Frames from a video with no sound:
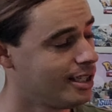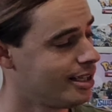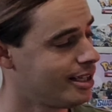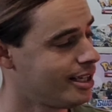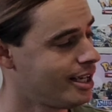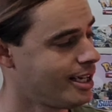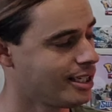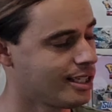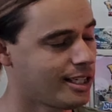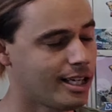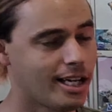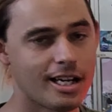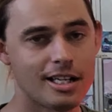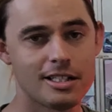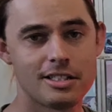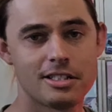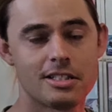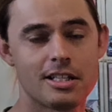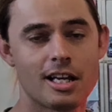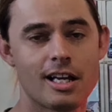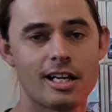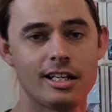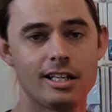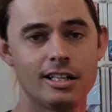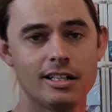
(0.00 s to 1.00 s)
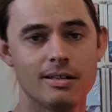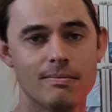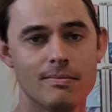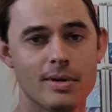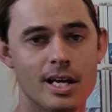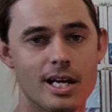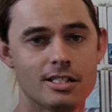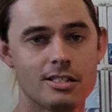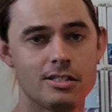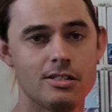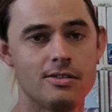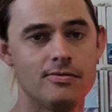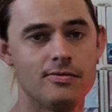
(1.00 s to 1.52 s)
That card's taken a
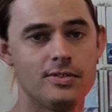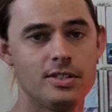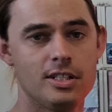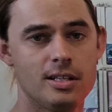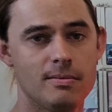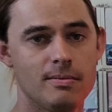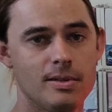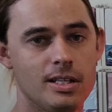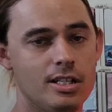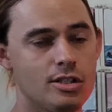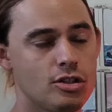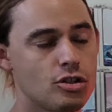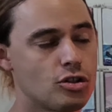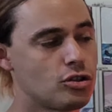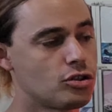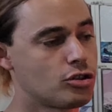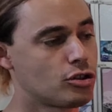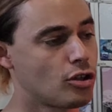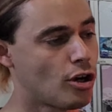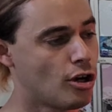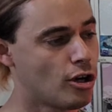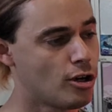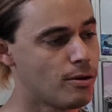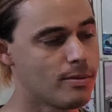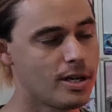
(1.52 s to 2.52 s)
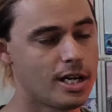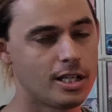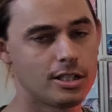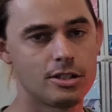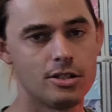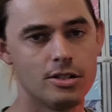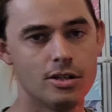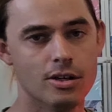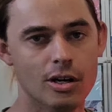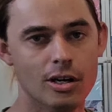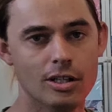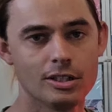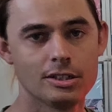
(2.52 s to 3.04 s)
massive dip. It's so
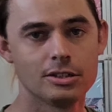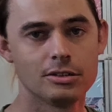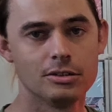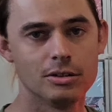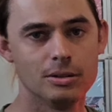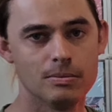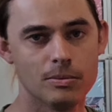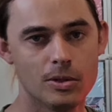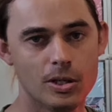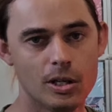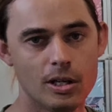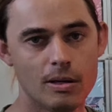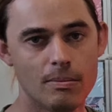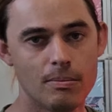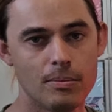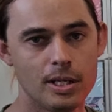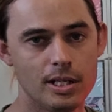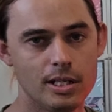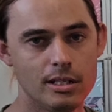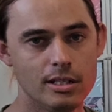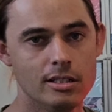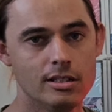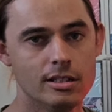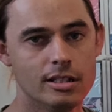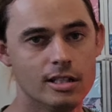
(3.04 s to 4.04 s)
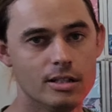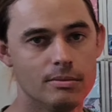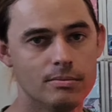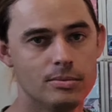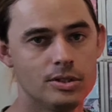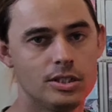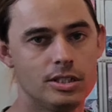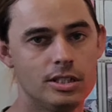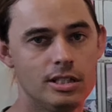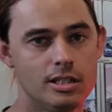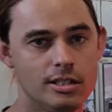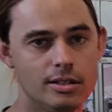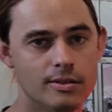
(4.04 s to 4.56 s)
much nicer, in my opinion, than
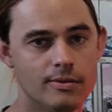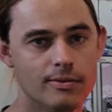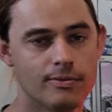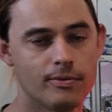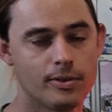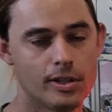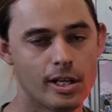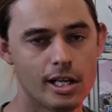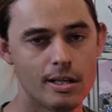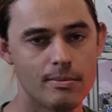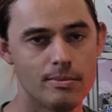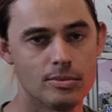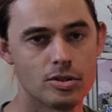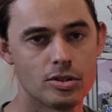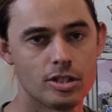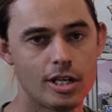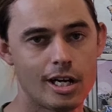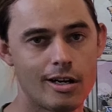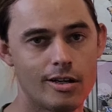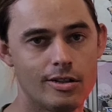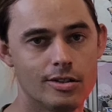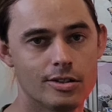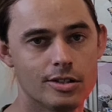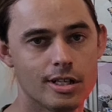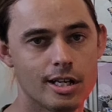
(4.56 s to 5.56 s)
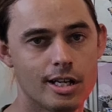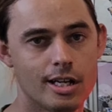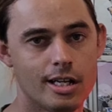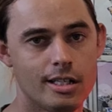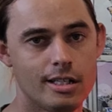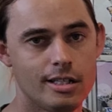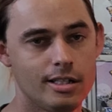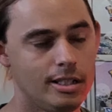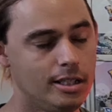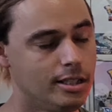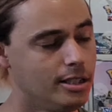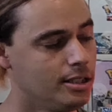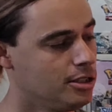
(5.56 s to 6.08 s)
Obsidian Flames
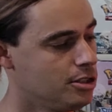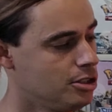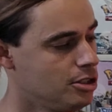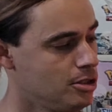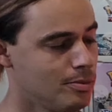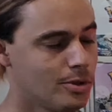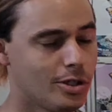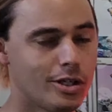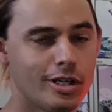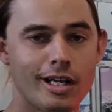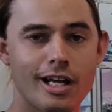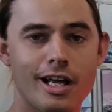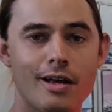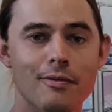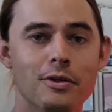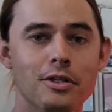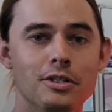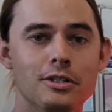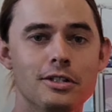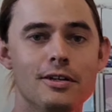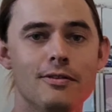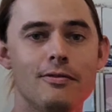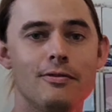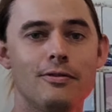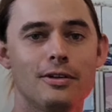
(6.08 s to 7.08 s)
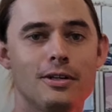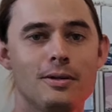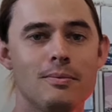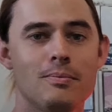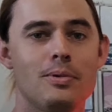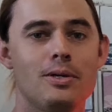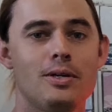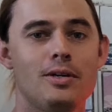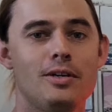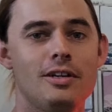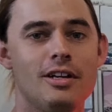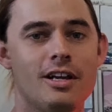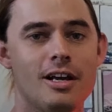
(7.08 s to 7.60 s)
Charizard. You might have a different
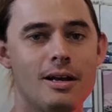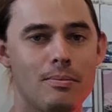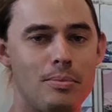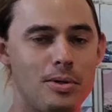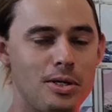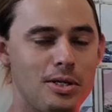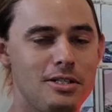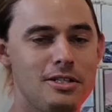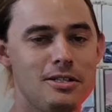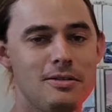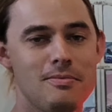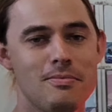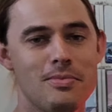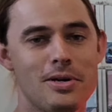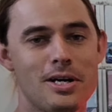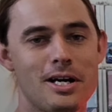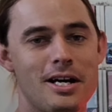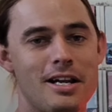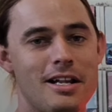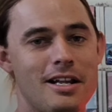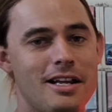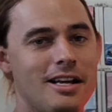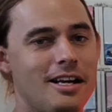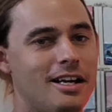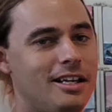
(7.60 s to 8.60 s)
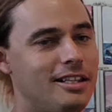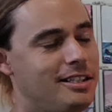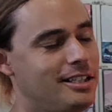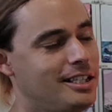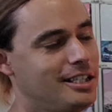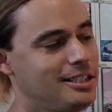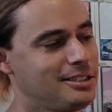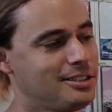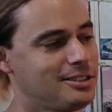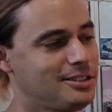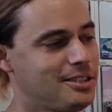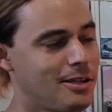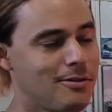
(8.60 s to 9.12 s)
opinion, but
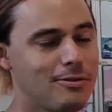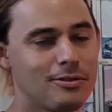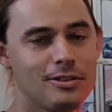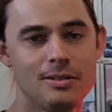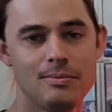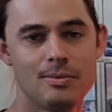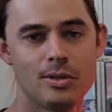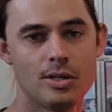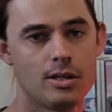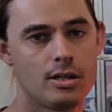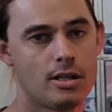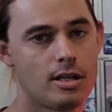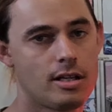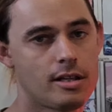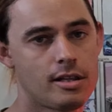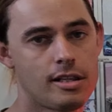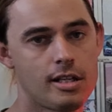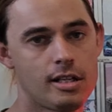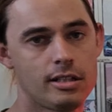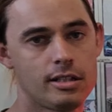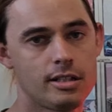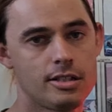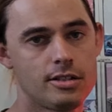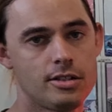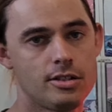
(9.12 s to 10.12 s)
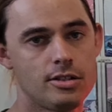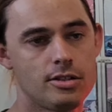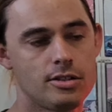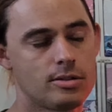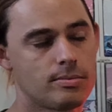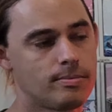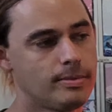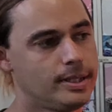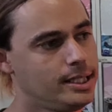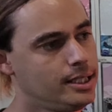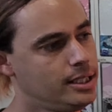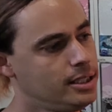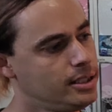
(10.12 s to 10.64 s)
that's definitely mine. I think this
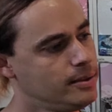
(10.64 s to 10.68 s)
is